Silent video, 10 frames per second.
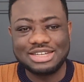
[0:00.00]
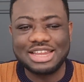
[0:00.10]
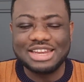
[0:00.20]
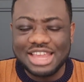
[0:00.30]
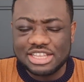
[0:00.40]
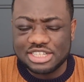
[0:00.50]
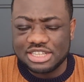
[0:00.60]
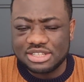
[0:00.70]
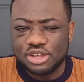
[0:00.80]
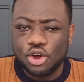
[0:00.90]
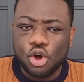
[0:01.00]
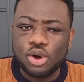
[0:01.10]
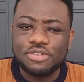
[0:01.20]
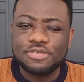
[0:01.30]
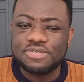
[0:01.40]
the nation
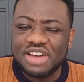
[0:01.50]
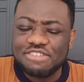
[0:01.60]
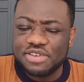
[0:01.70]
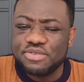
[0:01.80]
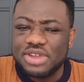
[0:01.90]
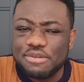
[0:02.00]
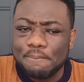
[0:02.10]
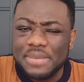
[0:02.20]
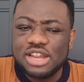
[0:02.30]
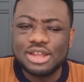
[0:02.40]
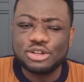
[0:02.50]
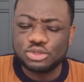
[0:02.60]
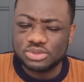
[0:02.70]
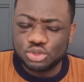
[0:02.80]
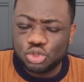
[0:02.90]
on $500
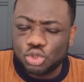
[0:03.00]
million